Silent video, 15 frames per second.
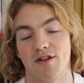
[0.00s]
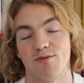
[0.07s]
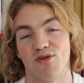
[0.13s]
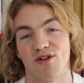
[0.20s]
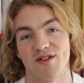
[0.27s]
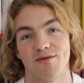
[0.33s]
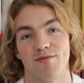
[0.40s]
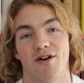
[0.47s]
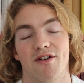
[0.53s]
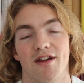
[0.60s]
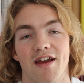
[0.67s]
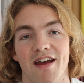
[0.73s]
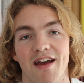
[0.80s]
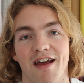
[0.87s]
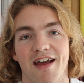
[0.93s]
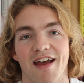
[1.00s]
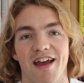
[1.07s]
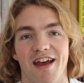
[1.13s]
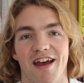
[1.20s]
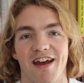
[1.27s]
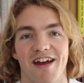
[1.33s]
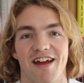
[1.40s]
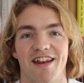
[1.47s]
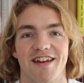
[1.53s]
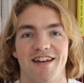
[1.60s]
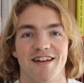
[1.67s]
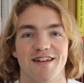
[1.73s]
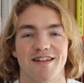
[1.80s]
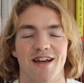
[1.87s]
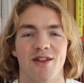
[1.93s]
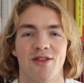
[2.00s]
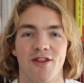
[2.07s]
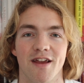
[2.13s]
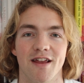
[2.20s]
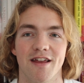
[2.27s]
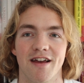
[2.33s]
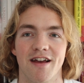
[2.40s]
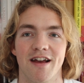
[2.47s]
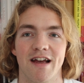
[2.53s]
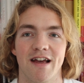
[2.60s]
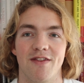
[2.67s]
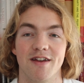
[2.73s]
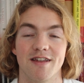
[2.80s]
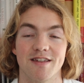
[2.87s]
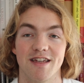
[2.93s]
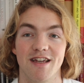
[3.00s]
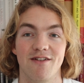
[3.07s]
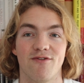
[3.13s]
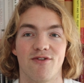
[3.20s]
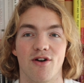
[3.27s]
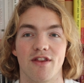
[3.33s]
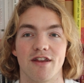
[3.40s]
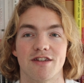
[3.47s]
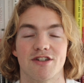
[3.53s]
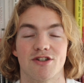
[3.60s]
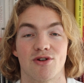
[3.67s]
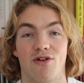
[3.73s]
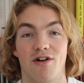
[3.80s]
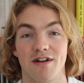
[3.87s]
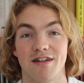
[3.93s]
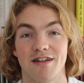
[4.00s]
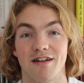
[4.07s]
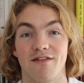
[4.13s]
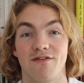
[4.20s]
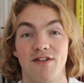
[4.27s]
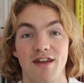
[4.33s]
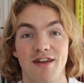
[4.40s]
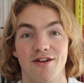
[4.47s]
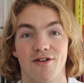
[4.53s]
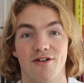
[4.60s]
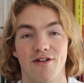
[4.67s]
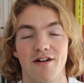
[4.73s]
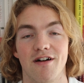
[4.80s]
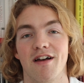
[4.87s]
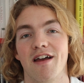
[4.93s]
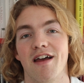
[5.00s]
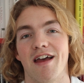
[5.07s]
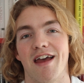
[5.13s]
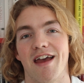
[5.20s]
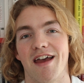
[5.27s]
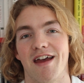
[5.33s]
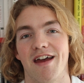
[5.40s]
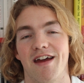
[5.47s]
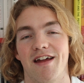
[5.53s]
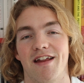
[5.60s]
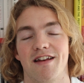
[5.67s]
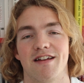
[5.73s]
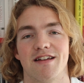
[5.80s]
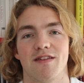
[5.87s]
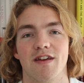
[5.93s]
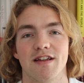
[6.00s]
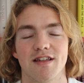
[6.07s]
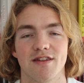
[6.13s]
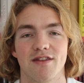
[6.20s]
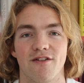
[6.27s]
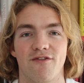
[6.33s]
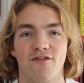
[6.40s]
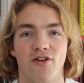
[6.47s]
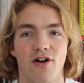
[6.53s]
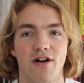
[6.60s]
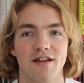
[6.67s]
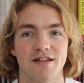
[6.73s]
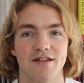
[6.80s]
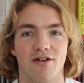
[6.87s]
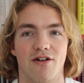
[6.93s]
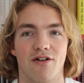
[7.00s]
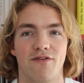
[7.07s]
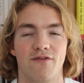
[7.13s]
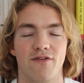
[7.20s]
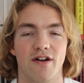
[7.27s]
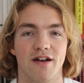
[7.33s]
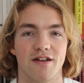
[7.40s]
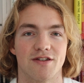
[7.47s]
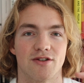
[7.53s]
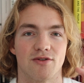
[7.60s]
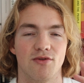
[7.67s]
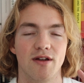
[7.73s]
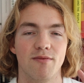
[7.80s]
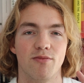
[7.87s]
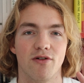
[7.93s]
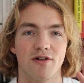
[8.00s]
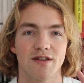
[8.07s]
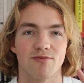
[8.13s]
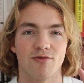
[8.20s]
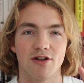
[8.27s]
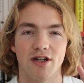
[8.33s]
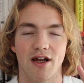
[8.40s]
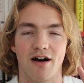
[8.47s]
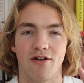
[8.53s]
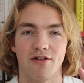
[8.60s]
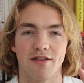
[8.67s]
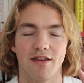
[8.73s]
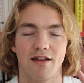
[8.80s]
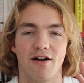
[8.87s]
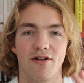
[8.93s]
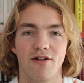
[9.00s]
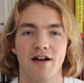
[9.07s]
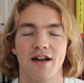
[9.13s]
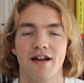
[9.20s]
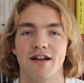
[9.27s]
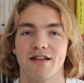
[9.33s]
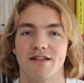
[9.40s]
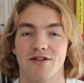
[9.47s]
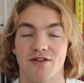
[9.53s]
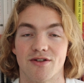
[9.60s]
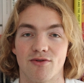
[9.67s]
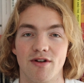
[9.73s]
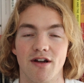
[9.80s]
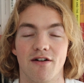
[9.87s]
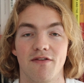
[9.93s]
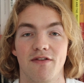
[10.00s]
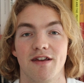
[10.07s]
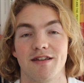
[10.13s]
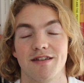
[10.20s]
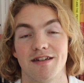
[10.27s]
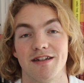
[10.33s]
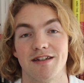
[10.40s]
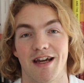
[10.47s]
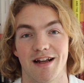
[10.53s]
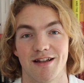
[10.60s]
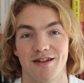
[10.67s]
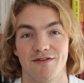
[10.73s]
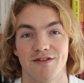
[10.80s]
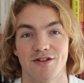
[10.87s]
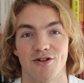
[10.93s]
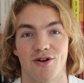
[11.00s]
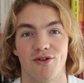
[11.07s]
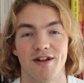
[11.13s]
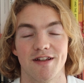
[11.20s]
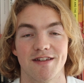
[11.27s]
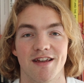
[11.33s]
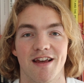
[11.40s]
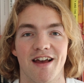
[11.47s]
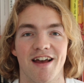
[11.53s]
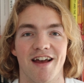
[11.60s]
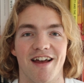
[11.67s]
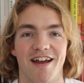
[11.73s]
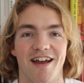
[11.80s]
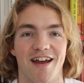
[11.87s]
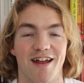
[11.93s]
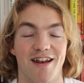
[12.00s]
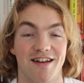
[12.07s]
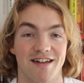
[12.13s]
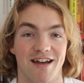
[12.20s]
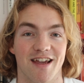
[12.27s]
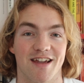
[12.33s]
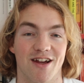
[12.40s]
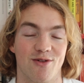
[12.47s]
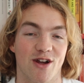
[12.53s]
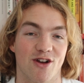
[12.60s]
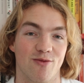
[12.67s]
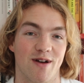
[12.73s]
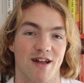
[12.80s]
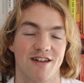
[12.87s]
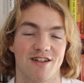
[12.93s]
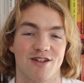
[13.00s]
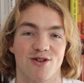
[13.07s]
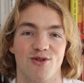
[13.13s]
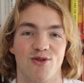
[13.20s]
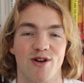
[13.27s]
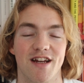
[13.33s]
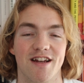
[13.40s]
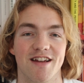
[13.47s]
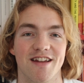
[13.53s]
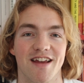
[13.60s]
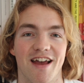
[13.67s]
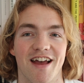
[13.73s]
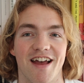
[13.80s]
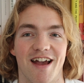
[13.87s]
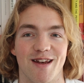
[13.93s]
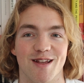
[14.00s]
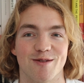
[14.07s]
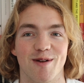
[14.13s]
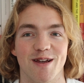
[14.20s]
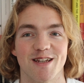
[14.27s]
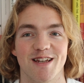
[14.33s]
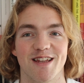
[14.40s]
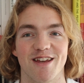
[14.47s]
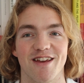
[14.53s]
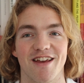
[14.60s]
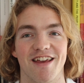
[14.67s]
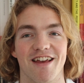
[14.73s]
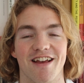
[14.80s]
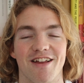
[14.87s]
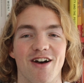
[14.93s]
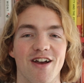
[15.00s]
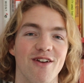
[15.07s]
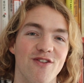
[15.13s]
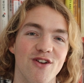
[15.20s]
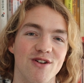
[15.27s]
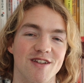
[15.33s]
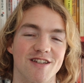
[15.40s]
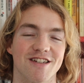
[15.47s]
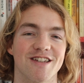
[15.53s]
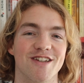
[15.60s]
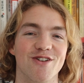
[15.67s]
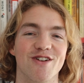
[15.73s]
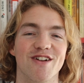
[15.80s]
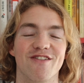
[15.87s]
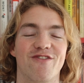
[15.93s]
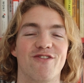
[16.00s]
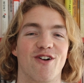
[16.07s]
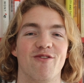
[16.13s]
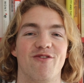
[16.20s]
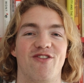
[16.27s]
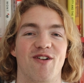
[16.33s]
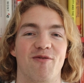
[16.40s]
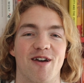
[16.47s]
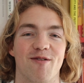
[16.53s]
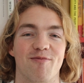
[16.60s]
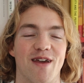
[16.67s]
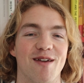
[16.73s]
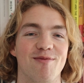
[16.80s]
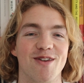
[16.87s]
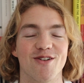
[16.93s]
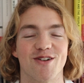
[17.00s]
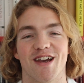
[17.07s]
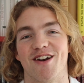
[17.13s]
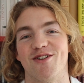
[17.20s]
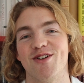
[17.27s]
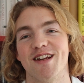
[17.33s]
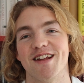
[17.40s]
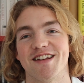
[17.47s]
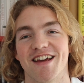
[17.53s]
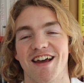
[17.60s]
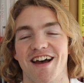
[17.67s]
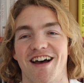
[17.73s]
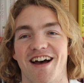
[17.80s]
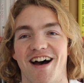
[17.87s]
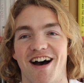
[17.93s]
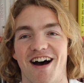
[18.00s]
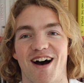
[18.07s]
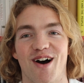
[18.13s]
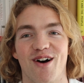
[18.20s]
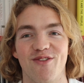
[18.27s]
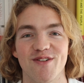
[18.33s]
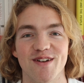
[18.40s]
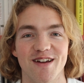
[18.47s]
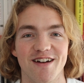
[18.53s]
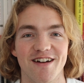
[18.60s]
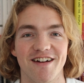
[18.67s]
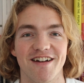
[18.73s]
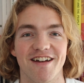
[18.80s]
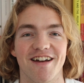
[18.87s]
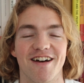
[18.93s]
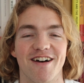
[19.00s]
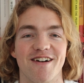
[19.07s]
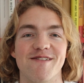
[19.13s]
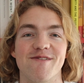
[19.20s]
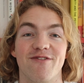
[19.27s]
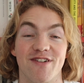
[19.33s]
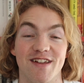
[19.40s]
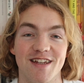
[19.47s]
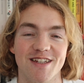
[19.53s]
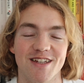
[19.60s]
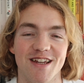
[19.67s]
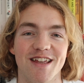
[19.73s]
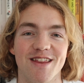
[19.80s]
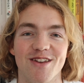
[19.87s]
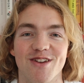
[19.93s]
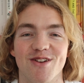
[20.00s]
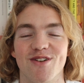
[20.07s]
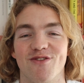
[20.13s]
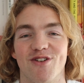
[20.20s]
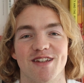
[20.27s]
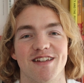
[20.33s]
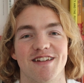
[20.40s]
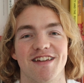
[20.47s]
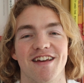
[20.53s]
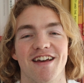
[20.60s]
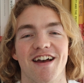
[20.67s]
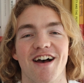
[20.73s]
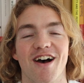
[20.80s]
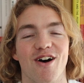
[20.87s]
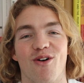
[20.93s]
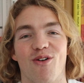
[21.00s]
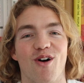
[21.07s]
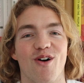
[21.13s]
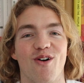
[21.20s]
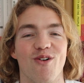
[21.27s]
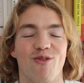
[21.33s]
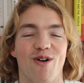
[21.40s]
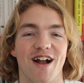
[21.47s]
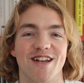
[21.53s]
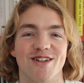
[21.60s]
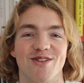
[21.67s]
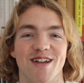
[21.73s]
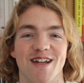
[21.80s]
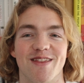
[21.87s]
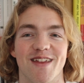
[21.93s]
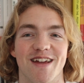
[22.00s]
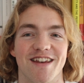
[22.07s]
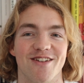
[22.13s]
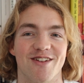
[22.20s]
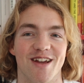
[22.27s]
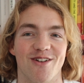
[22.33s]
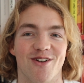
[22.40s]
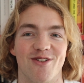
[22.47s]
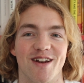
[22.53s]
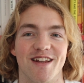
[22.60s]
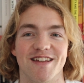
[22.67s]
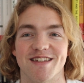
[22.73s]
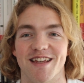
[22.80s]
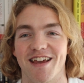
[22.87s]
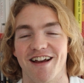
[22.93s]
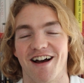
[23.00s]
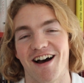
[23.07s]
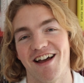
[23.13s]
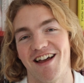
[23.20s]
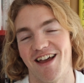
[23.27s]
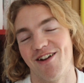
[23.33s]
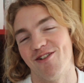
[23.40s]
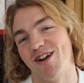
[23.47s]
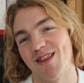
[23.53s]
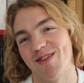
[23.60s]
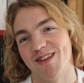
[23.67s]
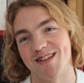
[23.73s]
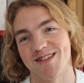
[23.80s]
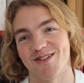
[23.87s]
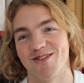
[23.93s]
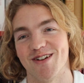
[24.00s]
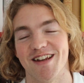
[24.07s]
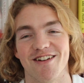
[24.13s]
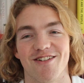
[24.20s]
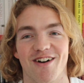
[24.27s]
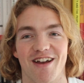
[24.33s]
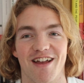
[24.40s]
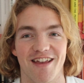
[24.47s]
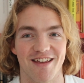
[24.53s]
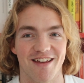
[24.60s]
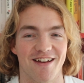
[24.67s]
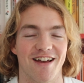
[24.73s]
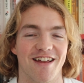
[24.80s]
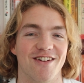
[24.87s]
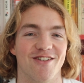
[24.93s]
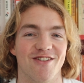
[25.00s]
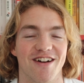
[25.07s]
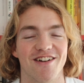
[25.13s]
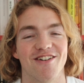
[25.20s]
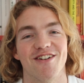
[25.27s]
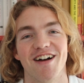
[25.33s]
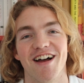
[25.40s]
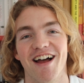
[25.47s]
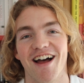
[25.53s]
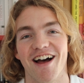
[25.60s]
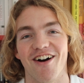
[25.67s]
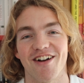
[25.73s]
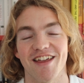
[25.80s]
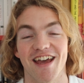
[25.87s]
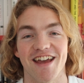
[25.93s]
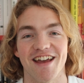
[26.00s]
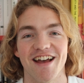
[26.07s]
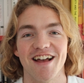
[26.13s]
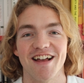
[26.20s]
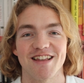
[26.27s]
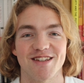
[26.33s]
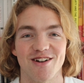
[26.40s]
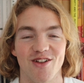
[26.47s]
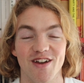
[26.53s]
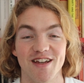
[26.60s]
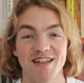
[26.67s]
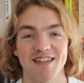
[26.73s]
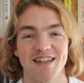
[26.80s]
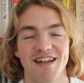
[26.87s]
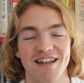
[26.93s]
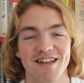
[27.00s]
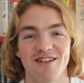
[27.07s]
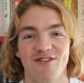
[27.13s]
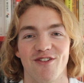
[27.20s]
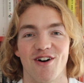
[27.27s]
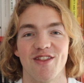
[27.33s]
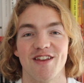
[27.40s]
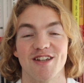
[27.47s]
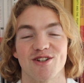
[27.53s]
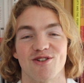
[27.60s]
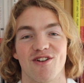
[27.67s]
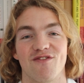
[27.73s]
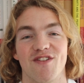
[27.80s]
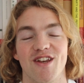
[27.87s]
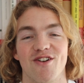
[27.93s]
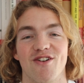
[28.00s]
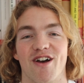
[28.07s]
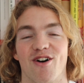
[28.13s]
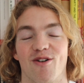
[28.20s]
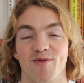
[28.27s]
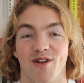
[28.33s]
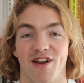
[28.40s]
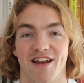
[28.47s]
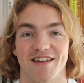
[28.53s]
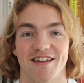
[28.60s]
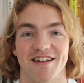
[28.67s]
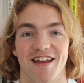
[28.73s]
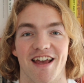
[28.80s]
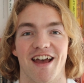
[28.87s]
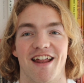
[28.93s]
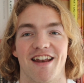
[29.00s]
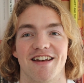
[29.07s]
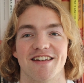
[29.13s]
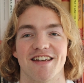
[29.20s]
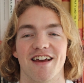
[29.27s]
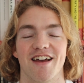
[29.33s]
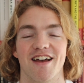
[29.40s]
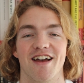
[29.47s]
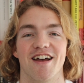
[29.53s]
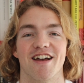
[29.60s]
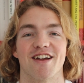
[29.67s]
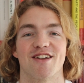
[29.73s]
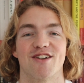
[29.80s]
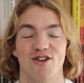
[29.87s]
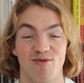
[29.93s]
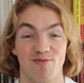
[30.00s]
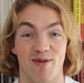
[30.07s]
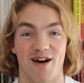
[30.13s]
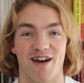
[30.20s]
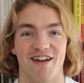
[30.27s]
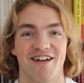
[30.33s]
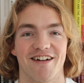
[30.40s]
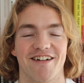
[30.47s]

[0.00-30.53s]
this book is about. And I think this is it for this short video. And this is the first of 3 books which are out now. So 3 of these detective stories, and I can recommend to read it. And especially if you're a student from maybe you can read it after finishing in the university, or while doing it, then you can already say, I read this already, or I know. Okay, so this is it for this short video. I hope you liked it, and goodbye.